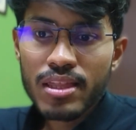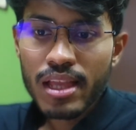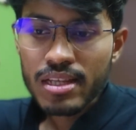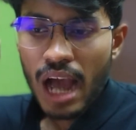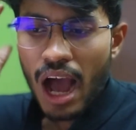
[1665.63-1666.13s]

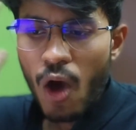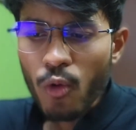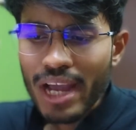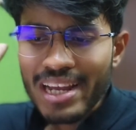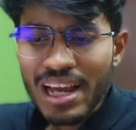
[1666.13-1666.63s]
that
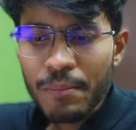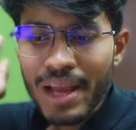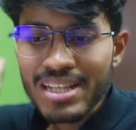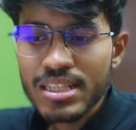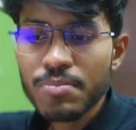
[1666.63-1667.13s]
how can I
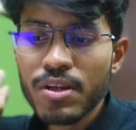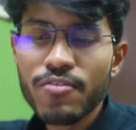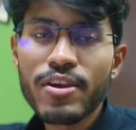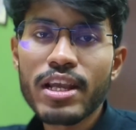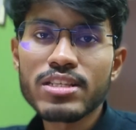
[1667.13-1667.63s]
make
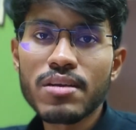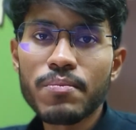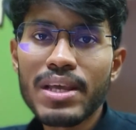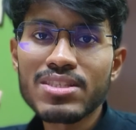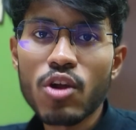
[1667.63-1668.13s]
simplification
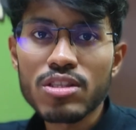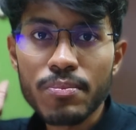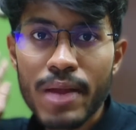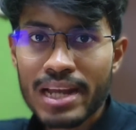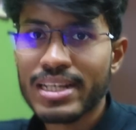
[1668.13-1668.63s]
based on the
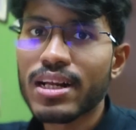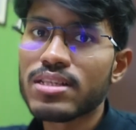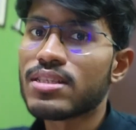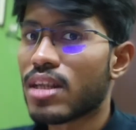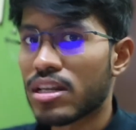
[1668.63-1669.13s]
practical
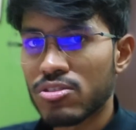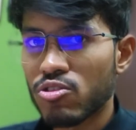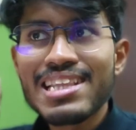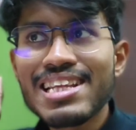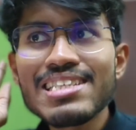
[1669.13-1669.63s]
scenario.
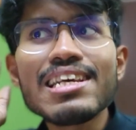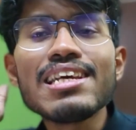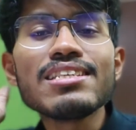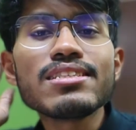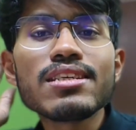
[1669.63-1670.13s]
This
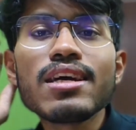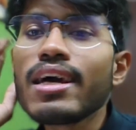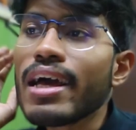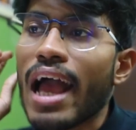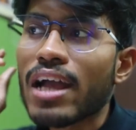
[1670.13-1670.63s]
is
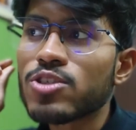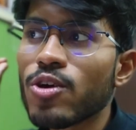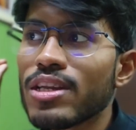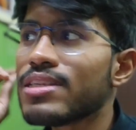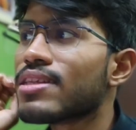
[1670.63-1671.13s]

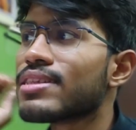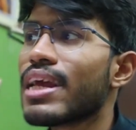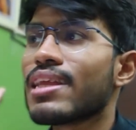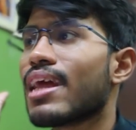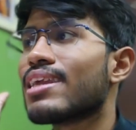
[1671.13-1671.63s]
actually the
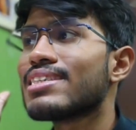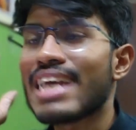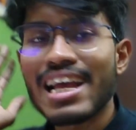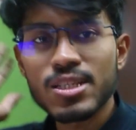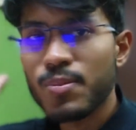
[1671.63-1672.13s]
thing that is
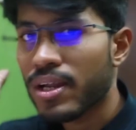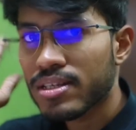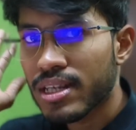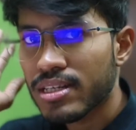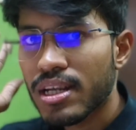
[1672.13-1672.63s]

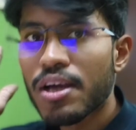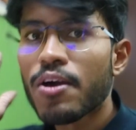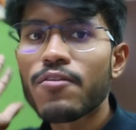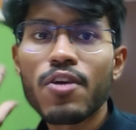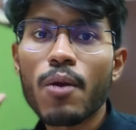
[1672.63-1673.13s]
expected
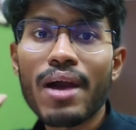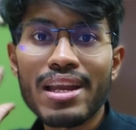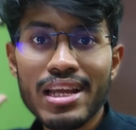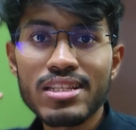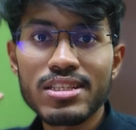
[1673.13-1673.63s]
from
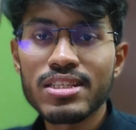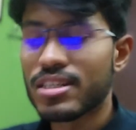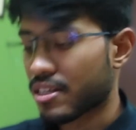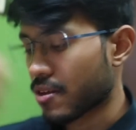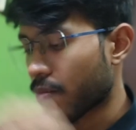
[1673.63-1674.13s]
an engineer.